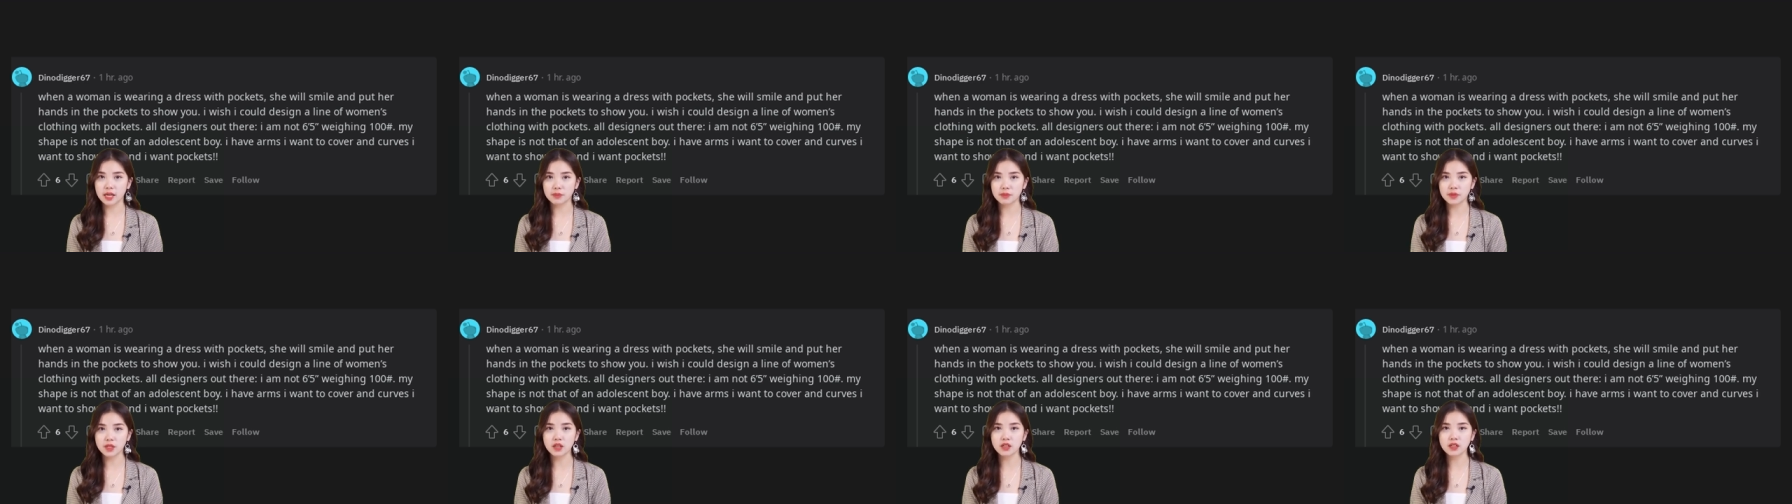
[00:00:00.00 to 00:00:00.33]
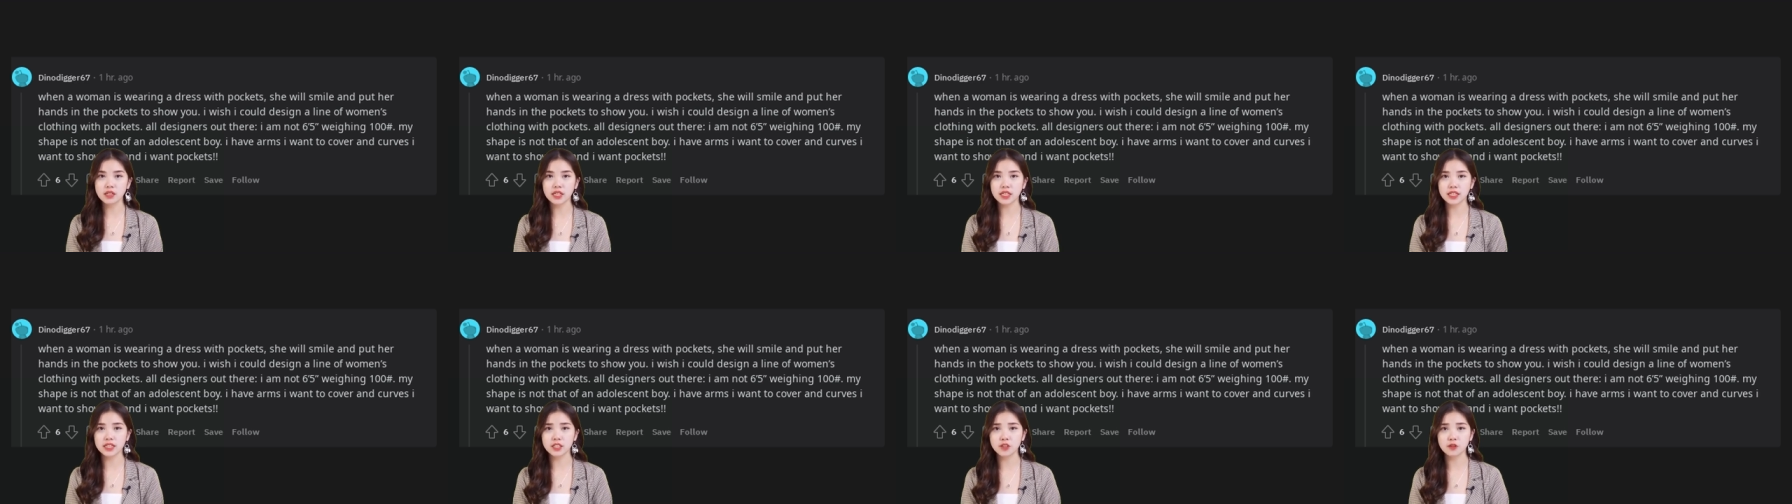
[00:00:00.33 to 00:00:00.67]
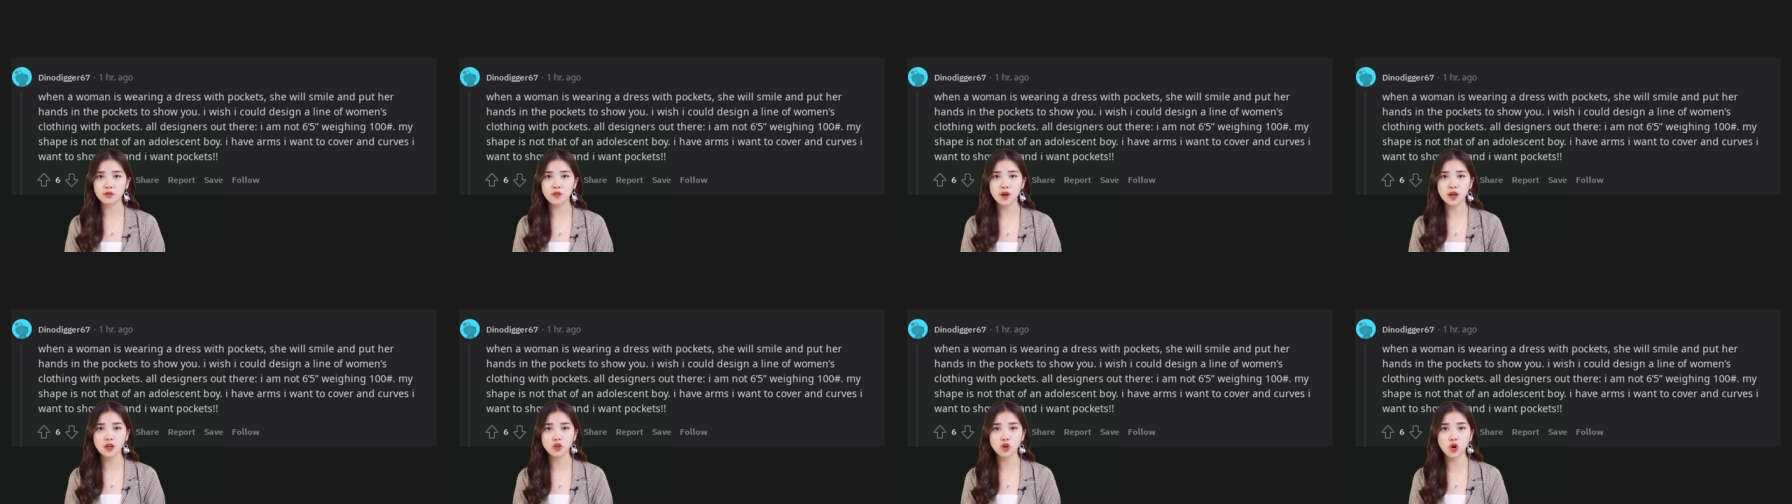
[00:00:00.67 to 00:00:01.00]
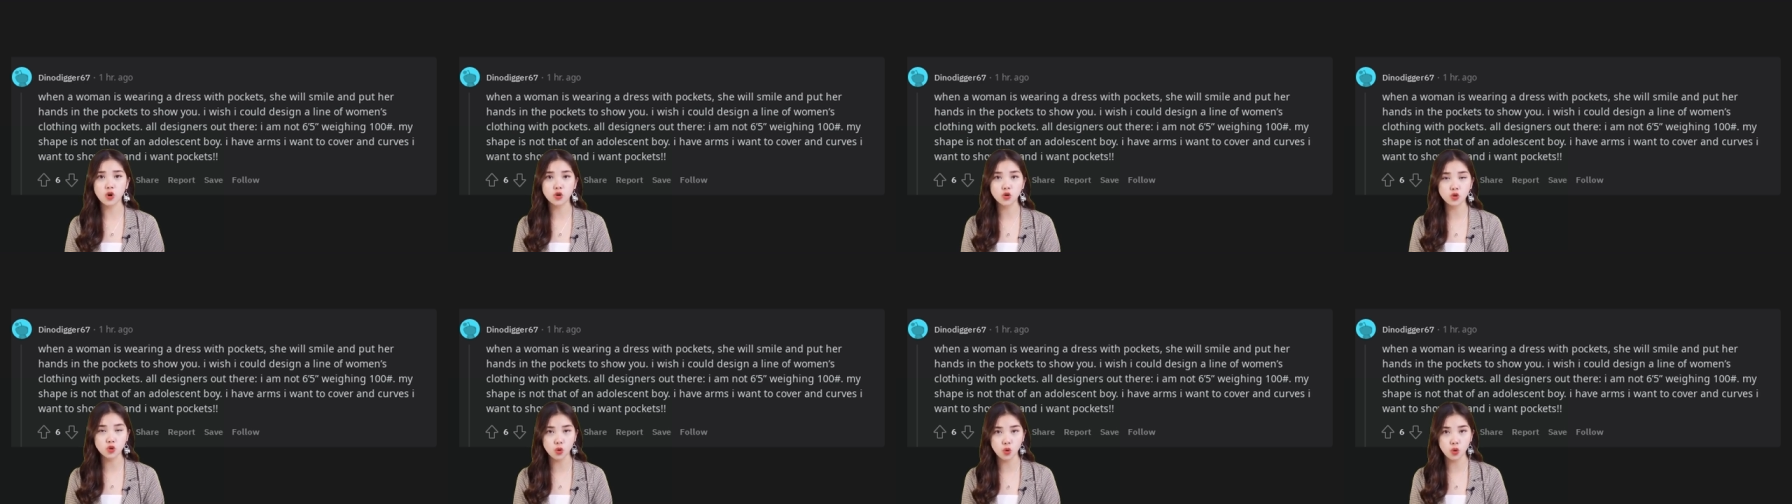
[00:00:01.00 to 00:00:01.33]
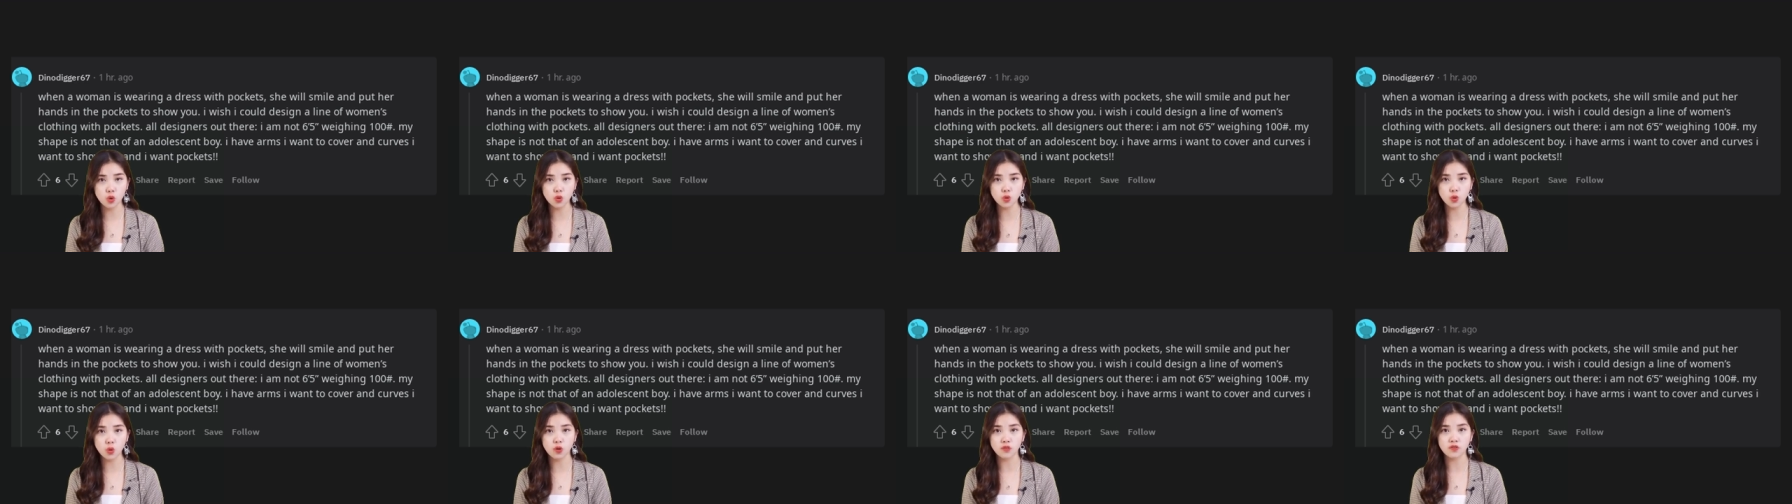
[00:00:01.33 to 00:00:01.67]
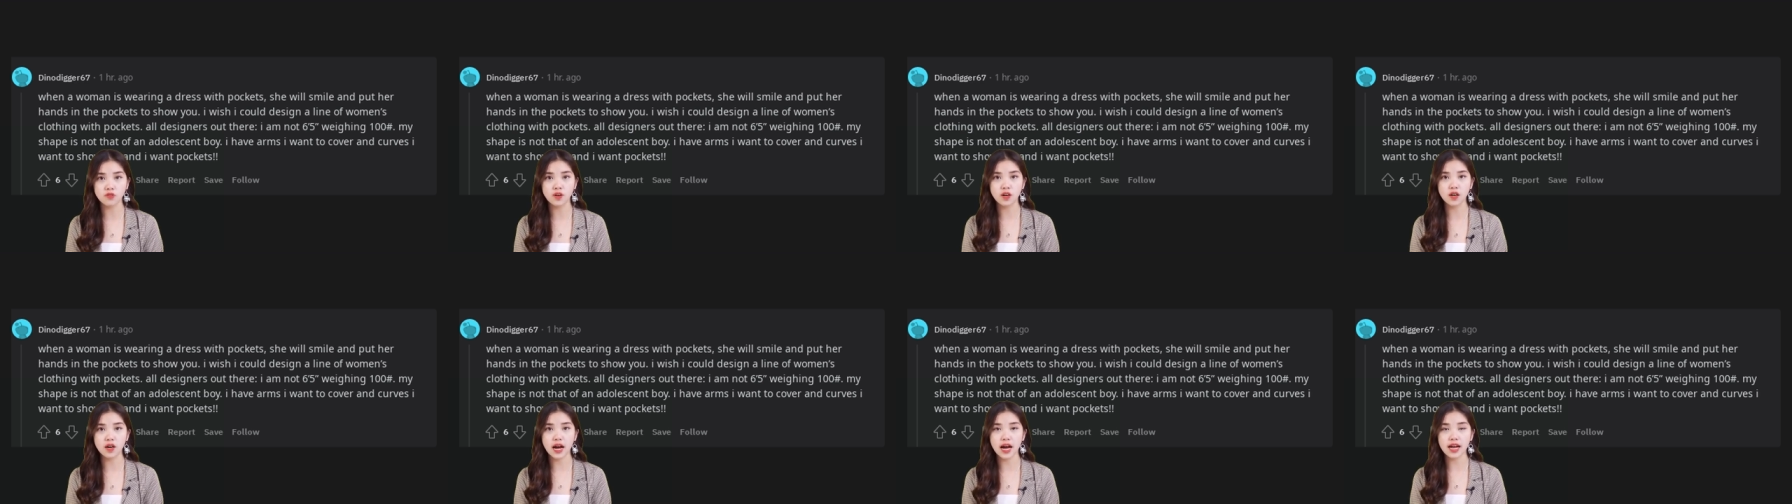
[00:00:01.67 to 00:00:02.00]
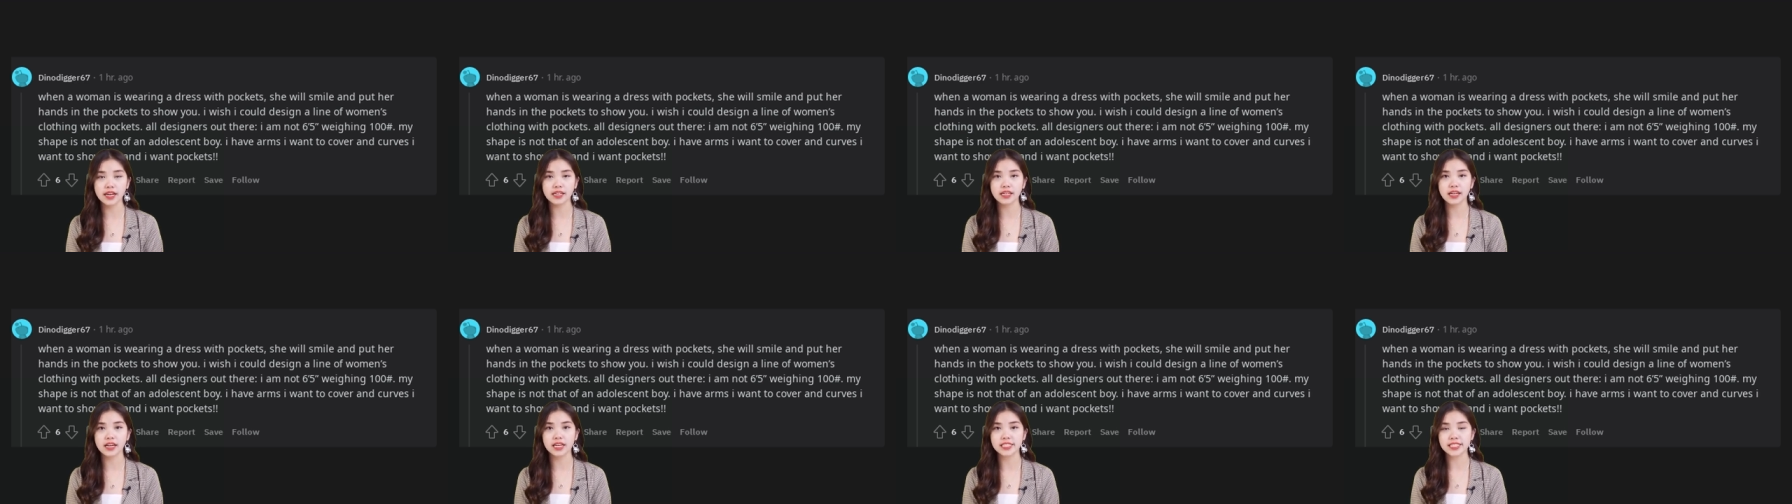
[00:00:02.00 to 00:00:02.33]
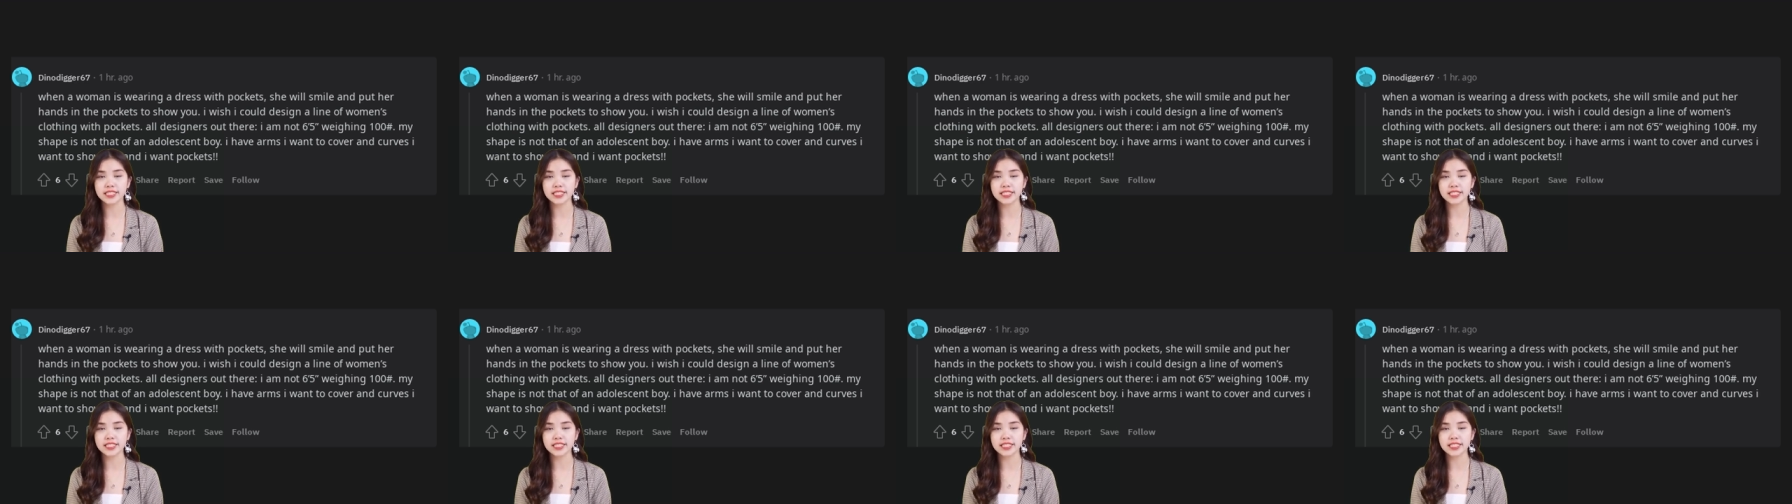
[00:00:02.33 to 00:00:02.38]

six feet five weighing one hundred.